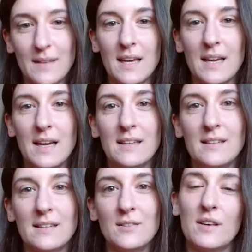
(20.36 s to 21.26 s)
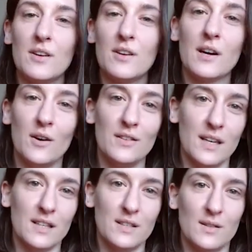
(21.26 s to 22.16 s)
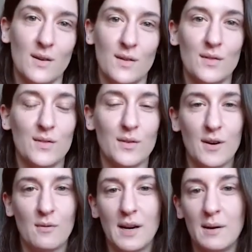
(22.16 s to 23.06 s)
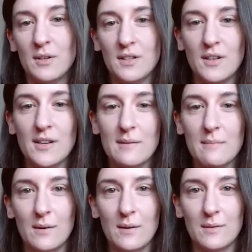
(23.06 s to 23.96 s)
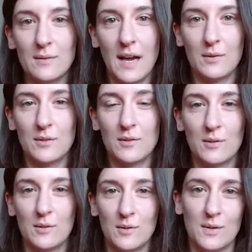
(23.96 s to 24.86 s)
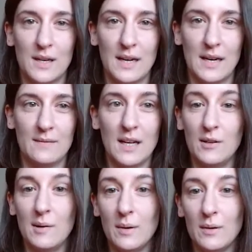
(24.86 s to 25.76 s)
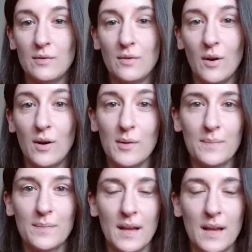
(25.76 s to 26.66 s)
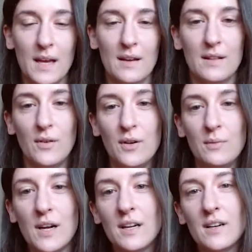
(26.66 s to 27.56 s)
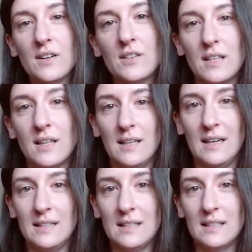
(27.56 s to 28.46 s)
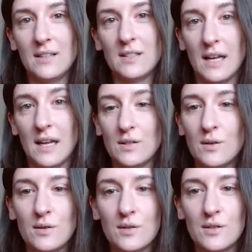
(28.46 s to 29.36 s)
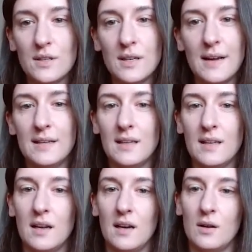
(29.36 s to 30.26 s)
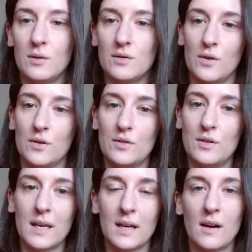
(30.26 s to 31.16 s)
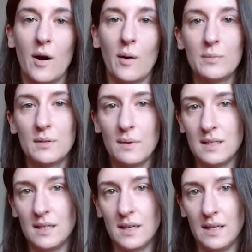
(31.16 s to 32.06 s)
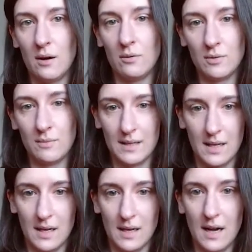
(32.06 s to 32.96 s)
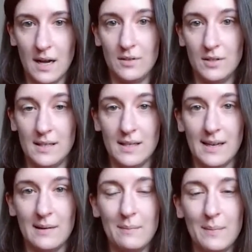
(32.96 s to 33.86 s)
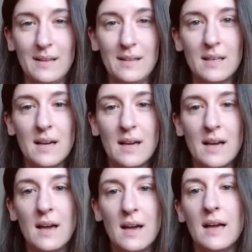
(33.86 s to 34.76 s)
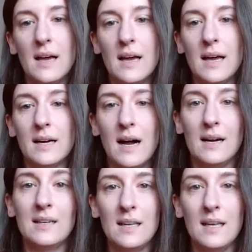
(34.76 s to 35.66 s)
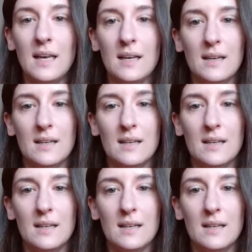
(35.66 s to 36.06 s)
And to give you a context of what I'm going to talk about, I want to tell you about Volume. And Volume Tracker is an analytical SaaS solution that allows for tracking, optimizing, and automating advertising campaigns. Currently,